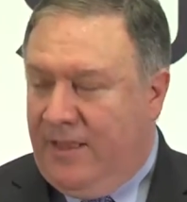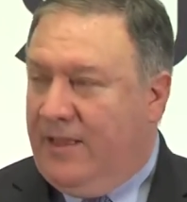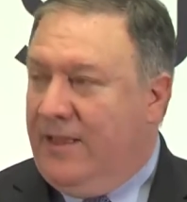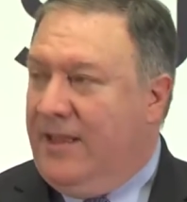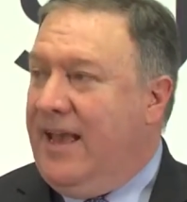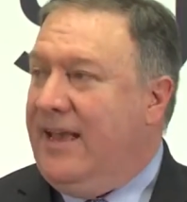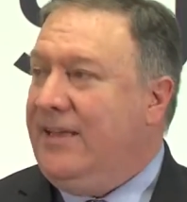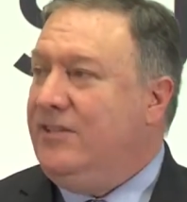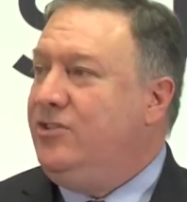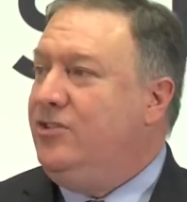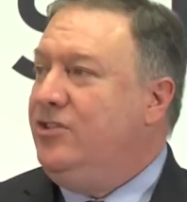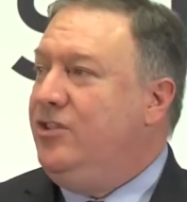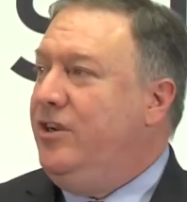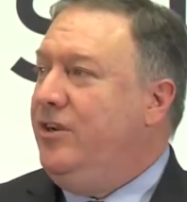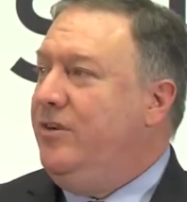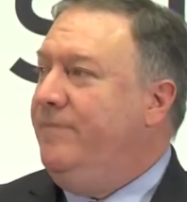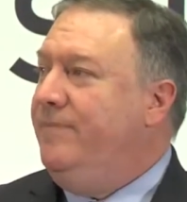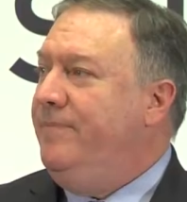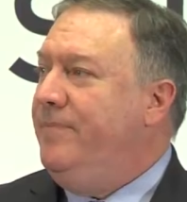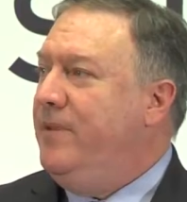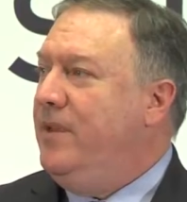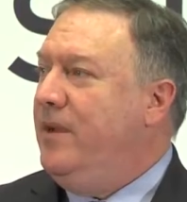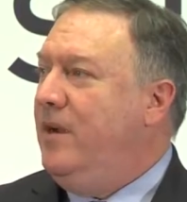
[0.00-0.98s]
Last
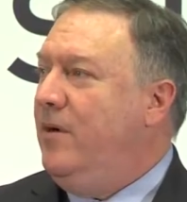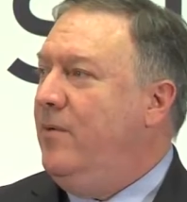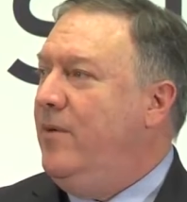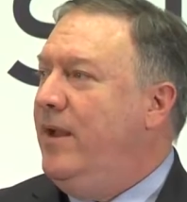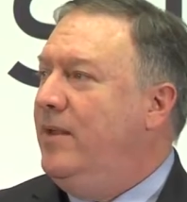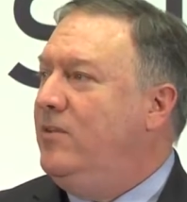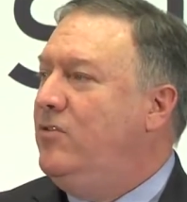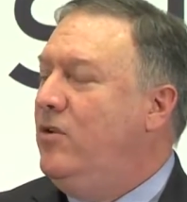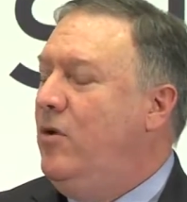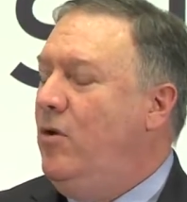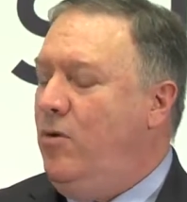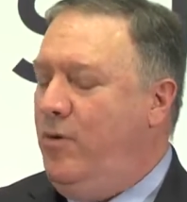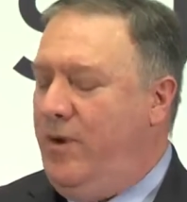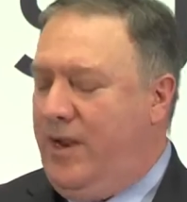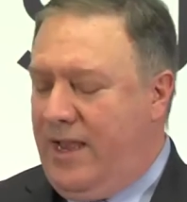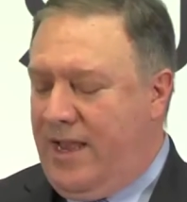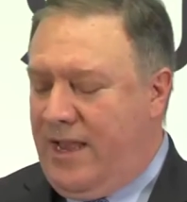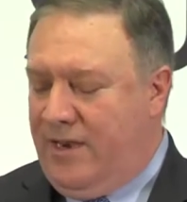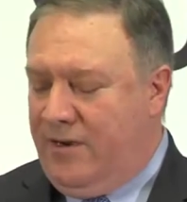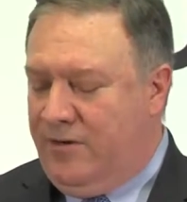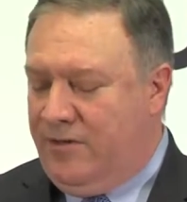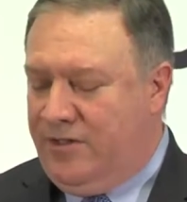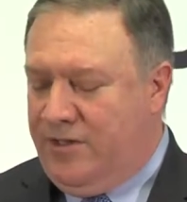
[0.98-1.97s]
year, Iran's own
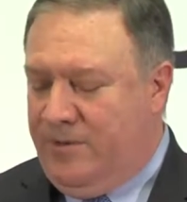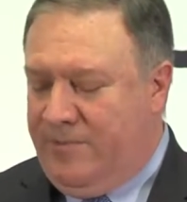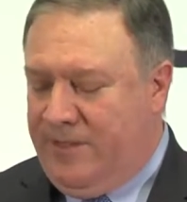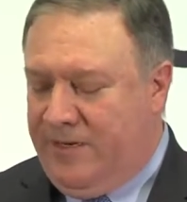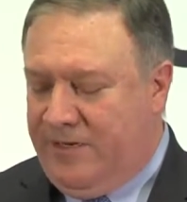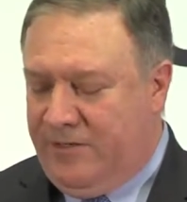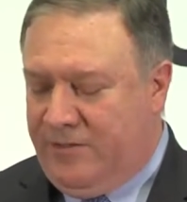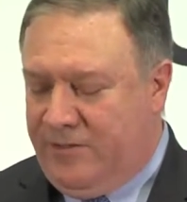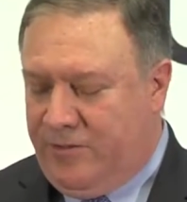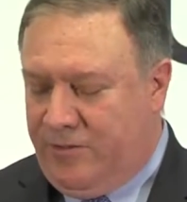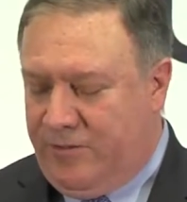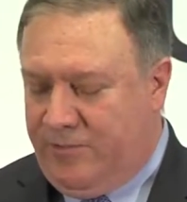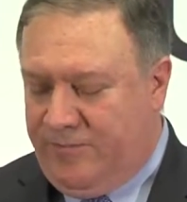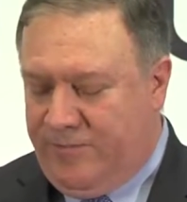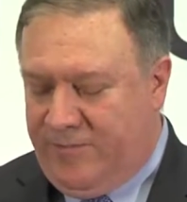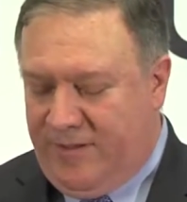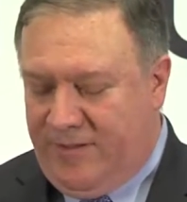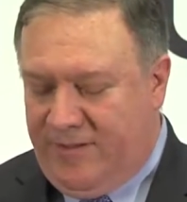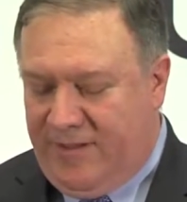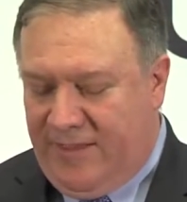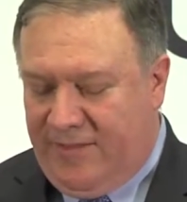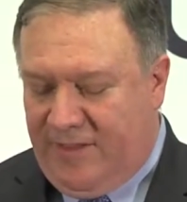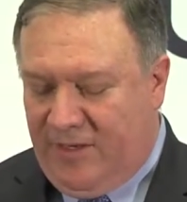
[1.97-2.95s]
energy minister
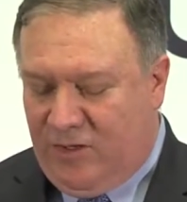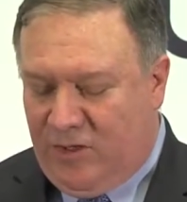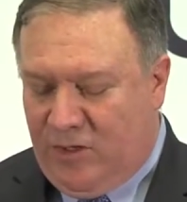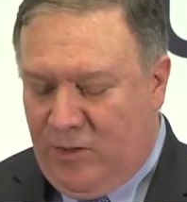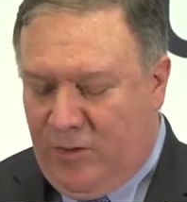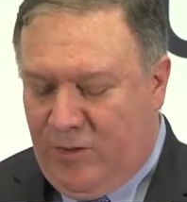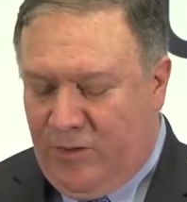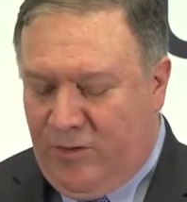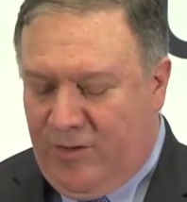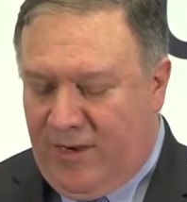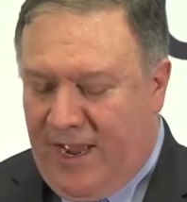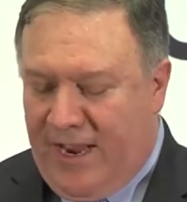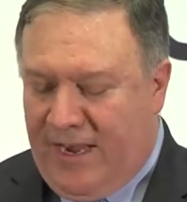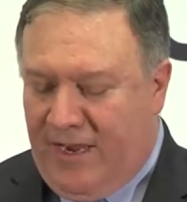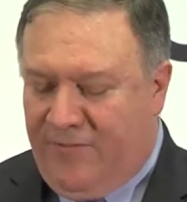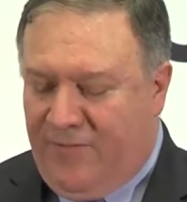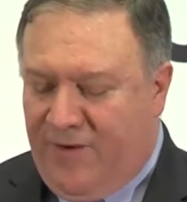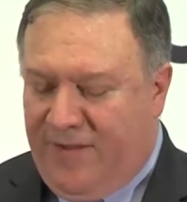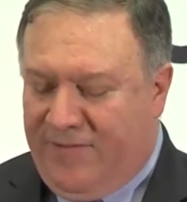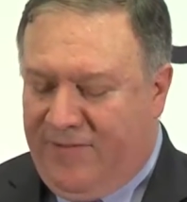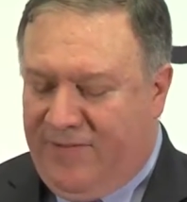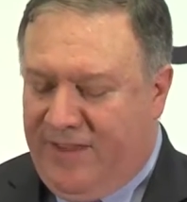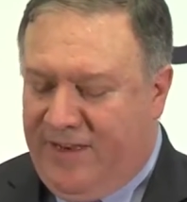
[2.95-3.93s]
said that
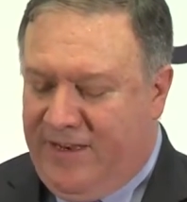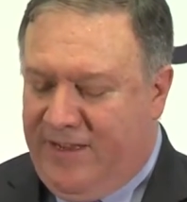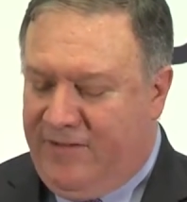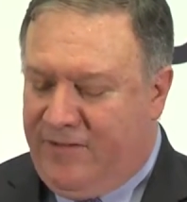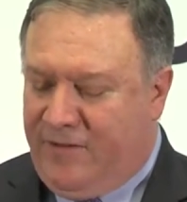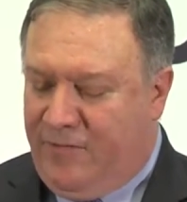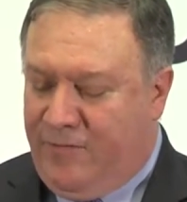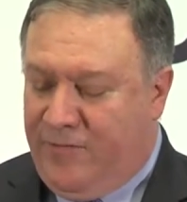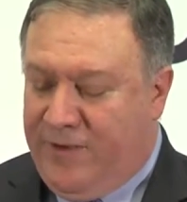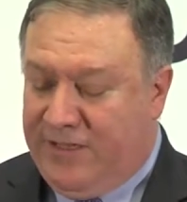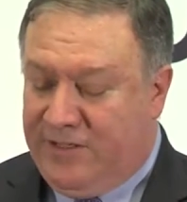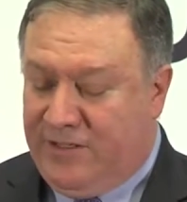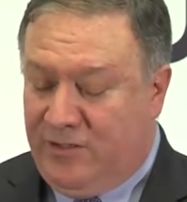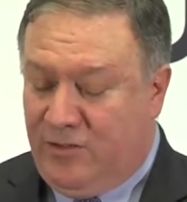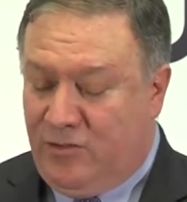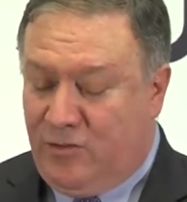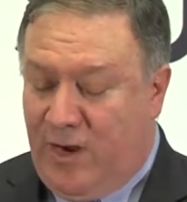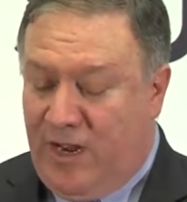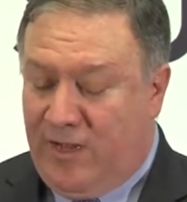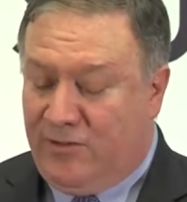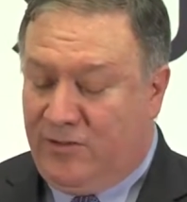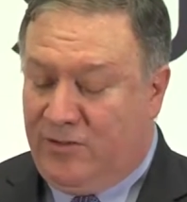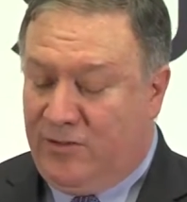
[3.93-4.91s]
295 cities are facing
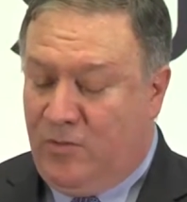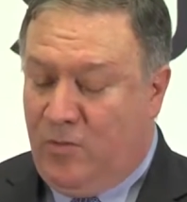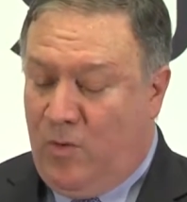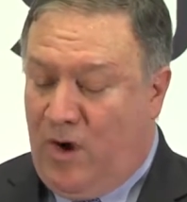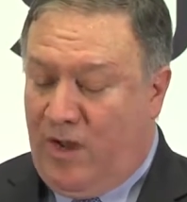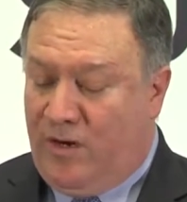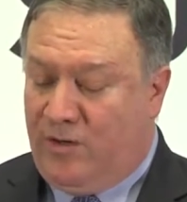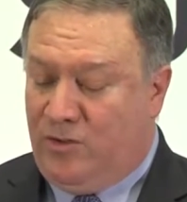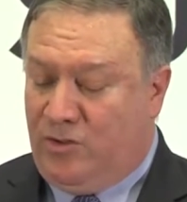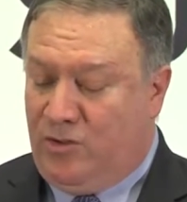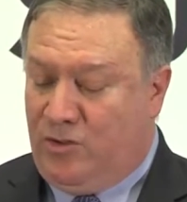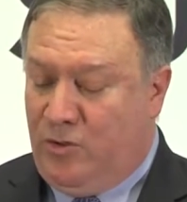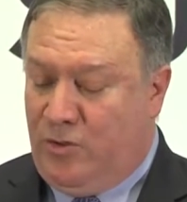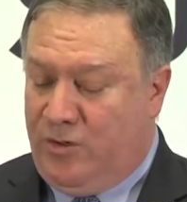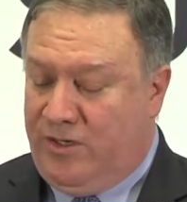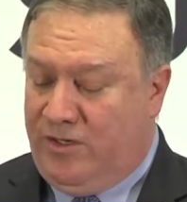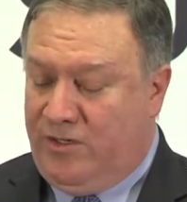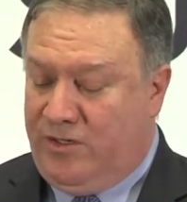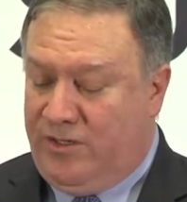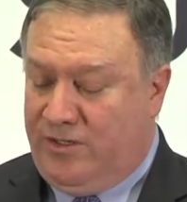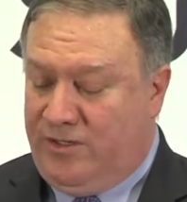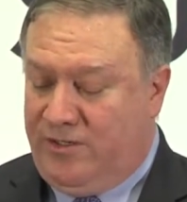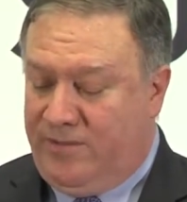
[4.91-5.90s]
droughts and water
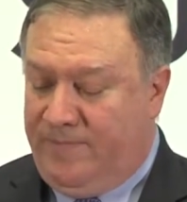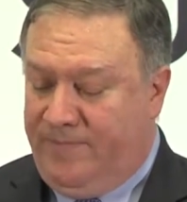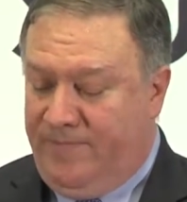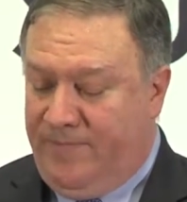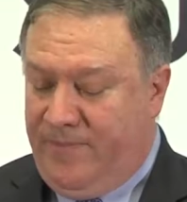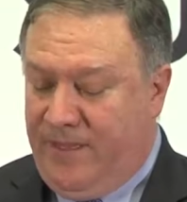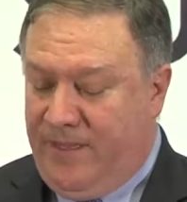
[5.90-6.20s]
shortages.